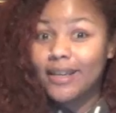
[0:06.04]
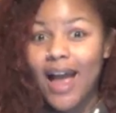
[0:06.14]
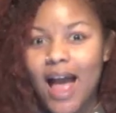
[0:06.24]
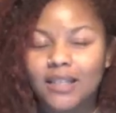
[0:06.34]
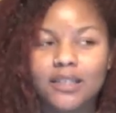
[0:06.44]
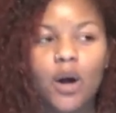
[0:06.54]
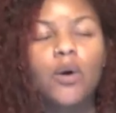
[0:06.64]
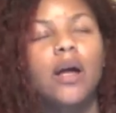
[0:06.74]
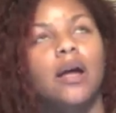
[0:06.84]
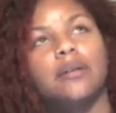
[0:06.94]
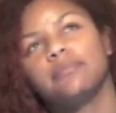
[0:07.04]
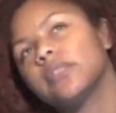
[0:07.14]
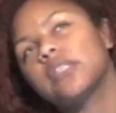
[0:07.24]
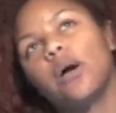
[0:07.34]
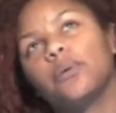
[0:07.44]
Yes. Okay,
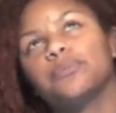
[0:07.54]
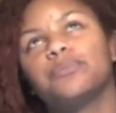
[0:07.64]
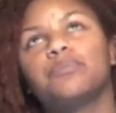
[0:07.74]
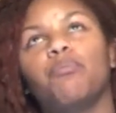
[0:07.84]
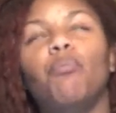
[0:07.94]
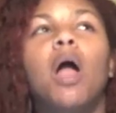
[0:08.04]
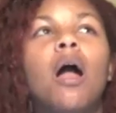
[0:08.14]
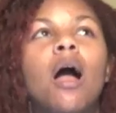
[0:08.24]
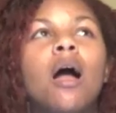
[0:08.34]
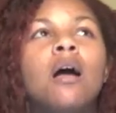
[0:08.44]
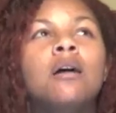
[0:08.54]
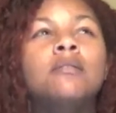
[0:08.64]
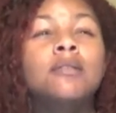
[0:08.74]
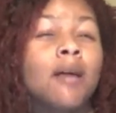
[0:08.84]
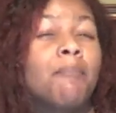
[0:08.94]
so
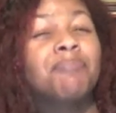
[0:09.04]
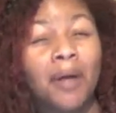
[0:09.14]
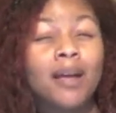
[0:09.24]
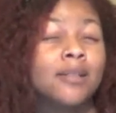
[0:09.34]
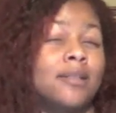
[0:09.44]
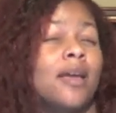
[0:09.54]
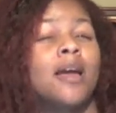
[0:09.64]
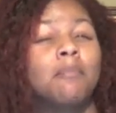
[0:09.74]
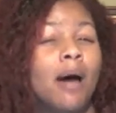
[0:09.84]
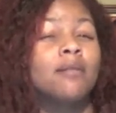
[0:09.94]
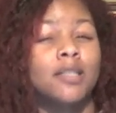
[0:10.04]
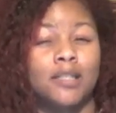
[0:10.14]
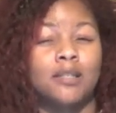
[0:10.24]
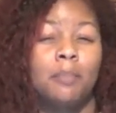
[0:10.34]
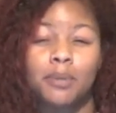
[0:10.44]
some things came out in
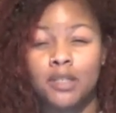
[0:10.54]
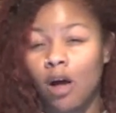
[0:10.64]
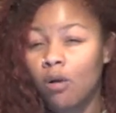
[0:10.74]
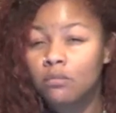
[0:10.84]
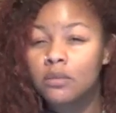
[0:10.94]
this episode.